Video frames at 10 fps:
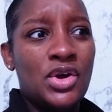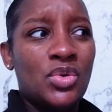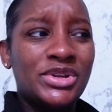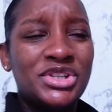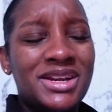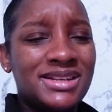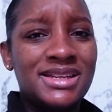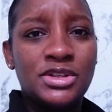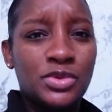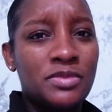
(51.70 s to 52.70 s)
which in
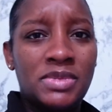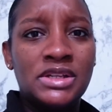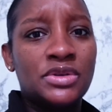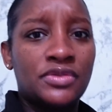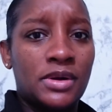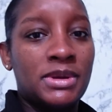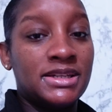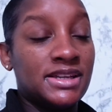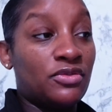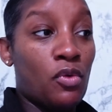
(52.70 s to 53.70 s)
essence wouldn't be so far
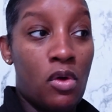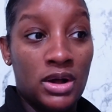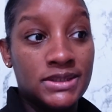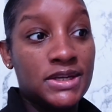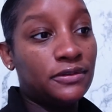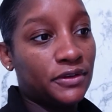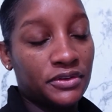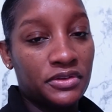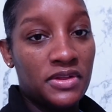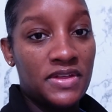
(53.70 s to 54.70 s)
because I've walked
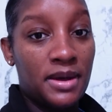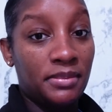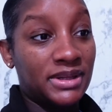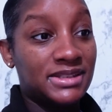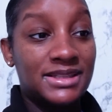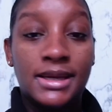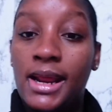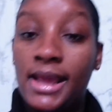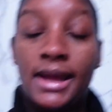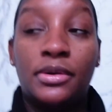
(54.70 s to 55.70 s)
further than that. But
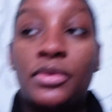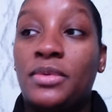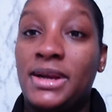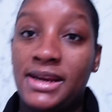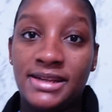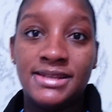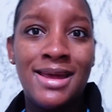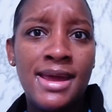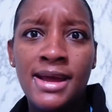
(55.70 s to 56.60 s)
today, I don't know what it is.